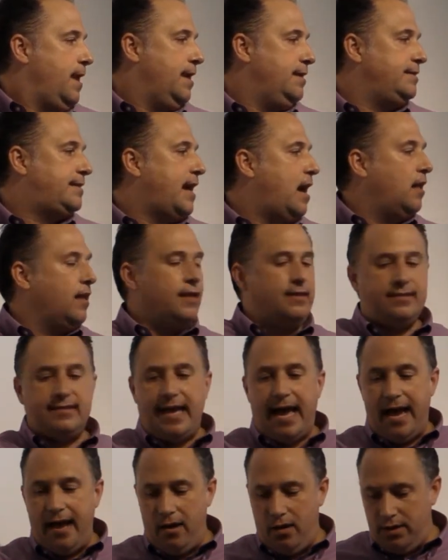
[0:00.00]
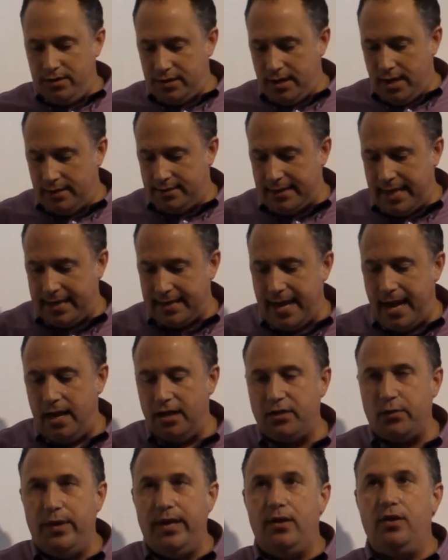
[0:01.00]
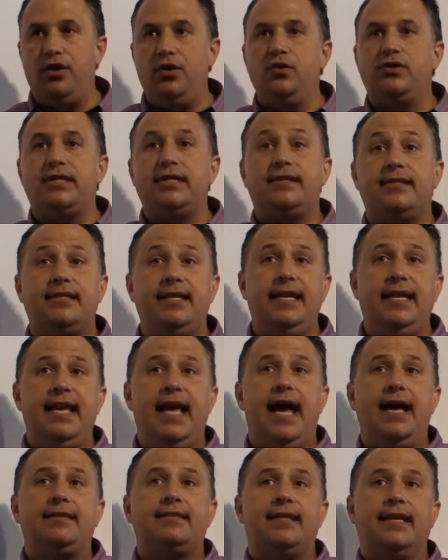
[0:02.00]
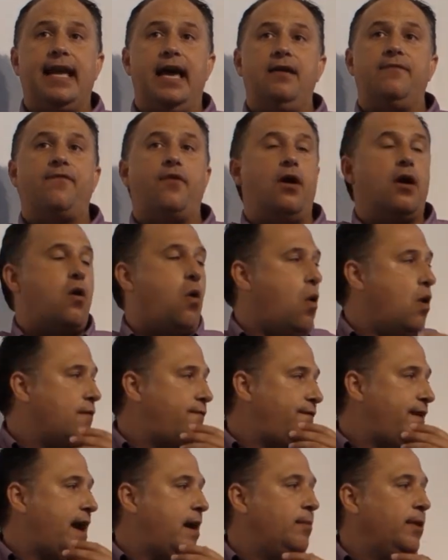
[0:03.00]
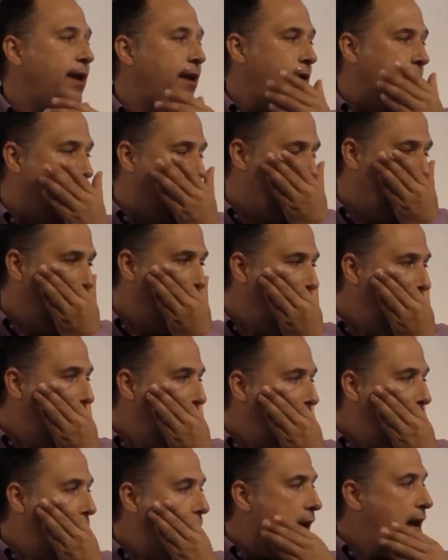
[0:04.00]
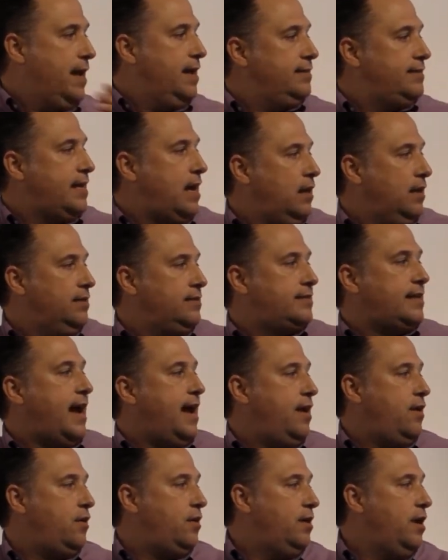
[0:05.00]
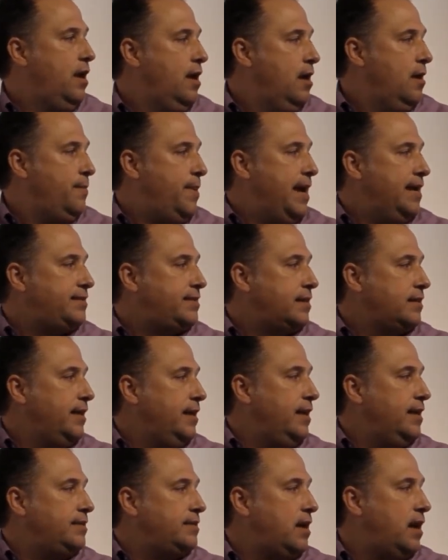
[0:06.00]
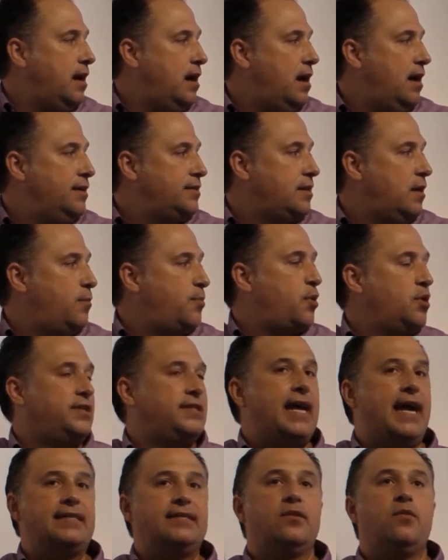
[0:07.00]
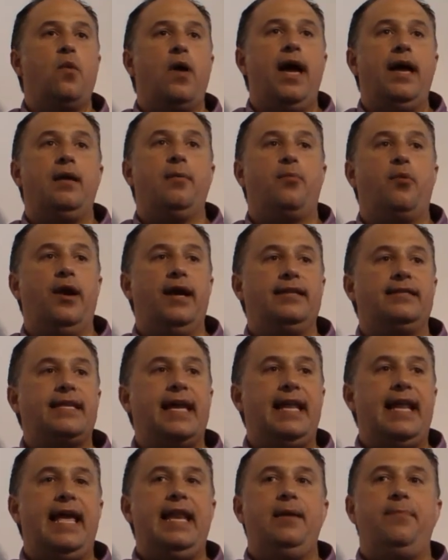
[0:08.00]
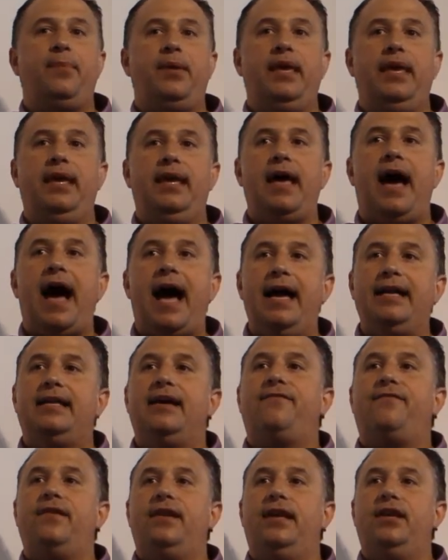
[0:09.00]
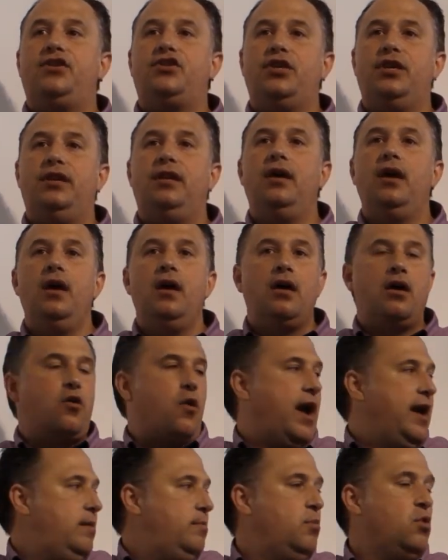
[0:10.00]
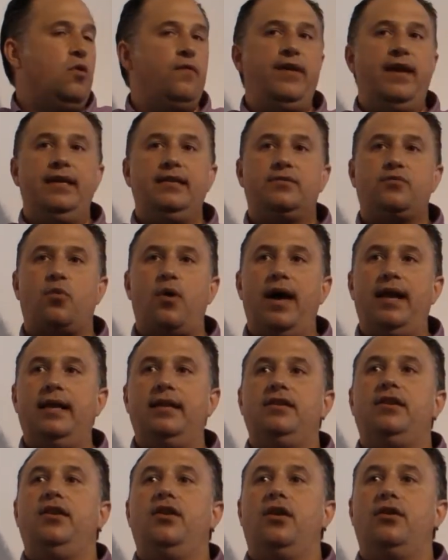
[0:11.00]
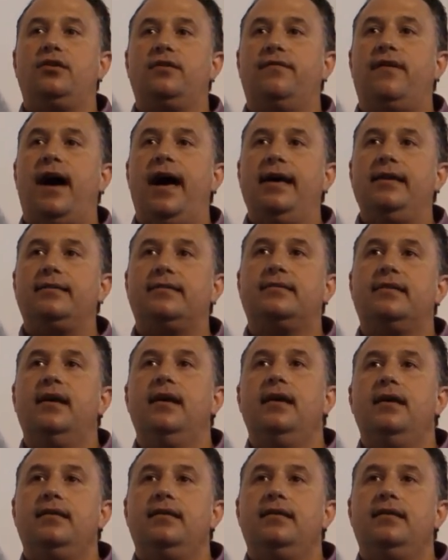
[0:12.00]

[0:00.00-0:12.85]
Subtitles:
Intel Insiders, technology we introduced at CES, again for our core family. Intel Insider basically is a protected way to bring 1080p, high definition, great movies right into your device.